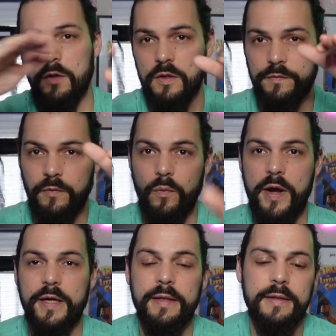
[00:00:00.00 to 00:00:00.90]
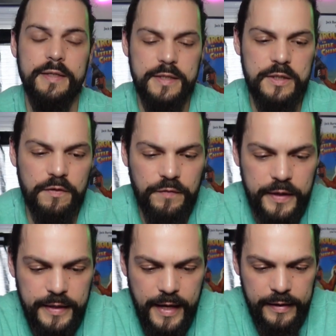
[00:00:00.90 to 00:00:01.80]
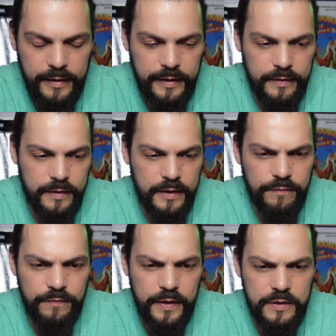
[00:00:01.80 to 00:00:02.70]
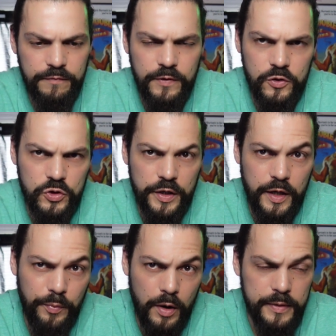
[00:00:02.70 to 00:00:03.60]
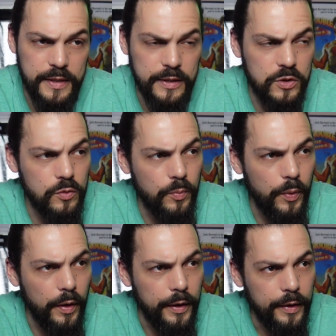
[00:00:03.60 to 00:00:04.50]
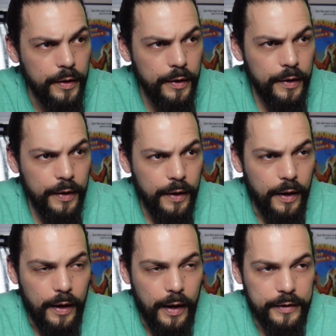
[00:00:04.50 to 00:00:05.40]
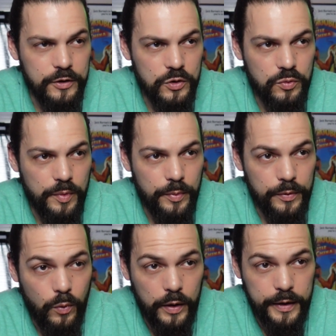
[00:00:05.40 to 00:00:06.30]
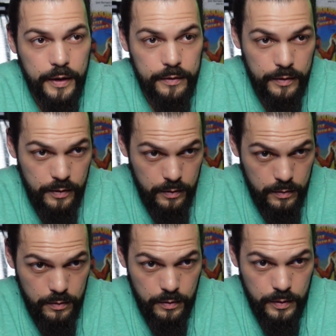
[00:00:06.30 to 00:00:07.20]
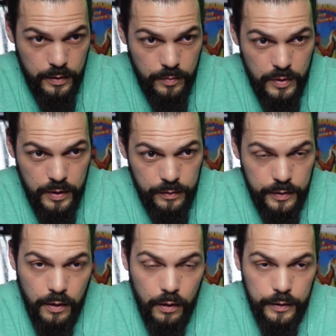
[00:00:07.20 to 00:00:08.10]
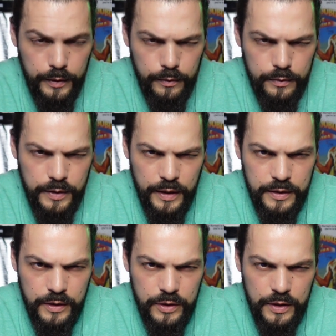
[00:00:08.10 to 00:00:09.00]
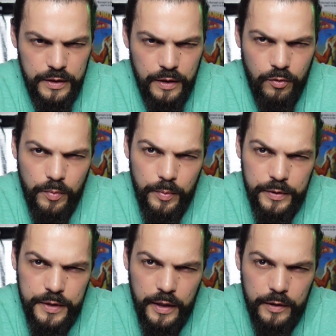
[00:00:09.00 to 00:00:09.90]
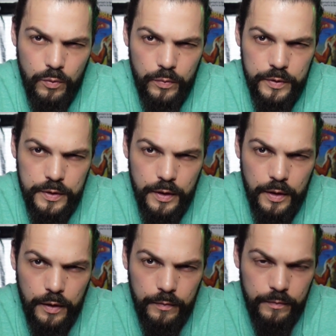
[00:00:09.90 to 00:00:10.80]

different ranking lists and stuff like that. And I think to give things a fair shake, I probably need to. But uh, I just remember walking out of the theater and then immediately calling or texting Jesse. I don't remember exactly what was uh,